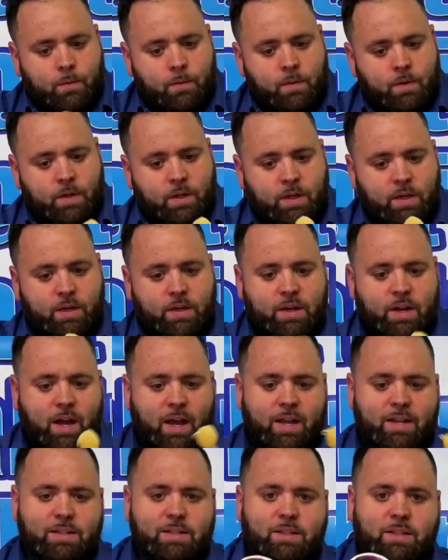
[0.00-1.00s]
and get a
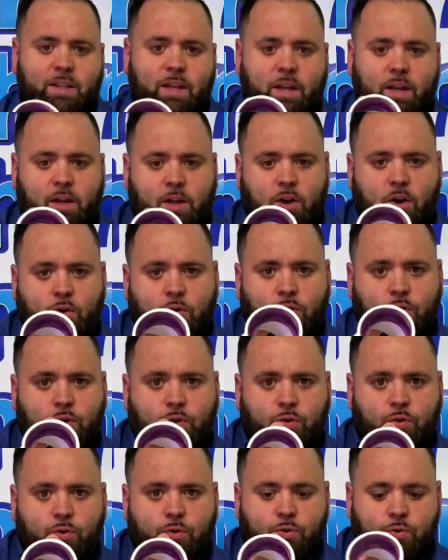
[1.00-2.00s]
nice thick coat of
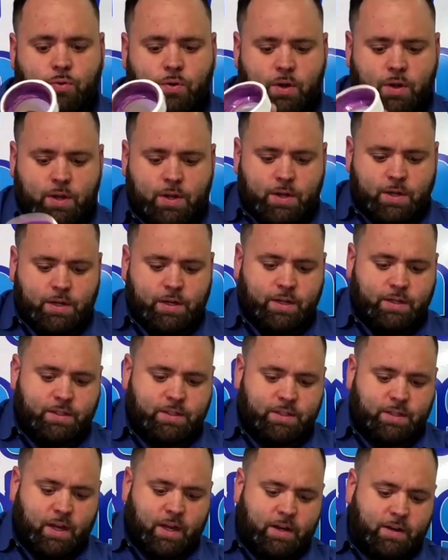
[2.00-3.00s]
glue
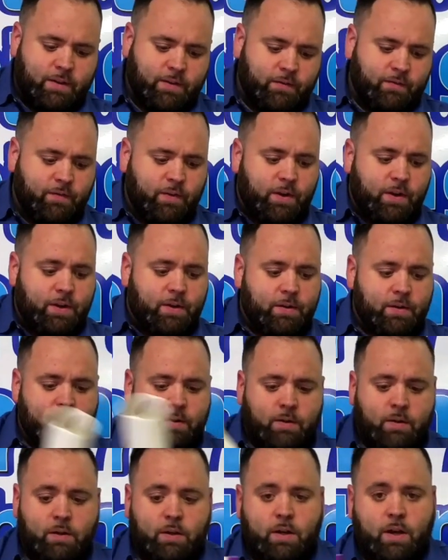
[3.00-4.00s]
inside of the fitting.
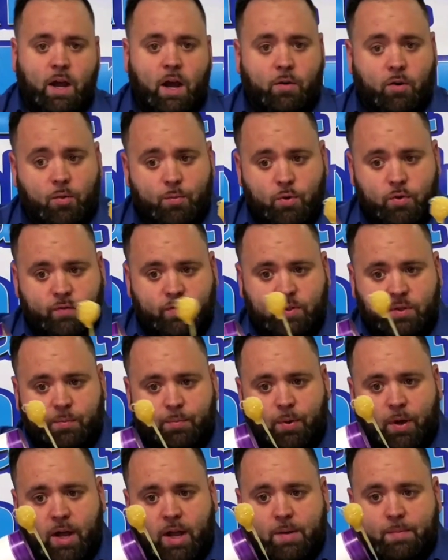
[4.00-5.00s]
Now I'll move to the
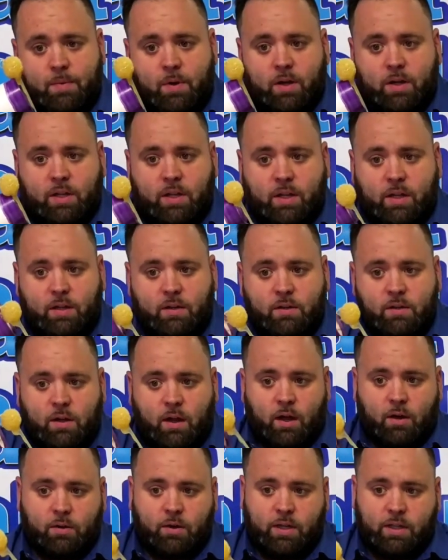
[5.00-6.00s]
pipe. Again,
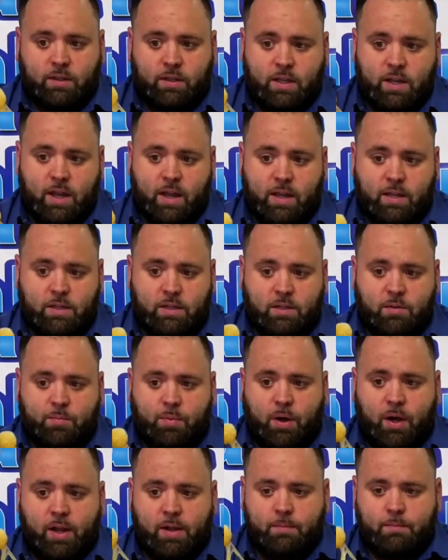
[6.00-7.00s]
I'll get the end of the
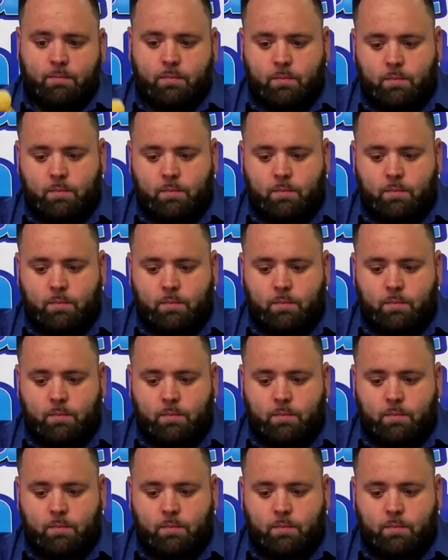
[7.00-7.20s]
pipe,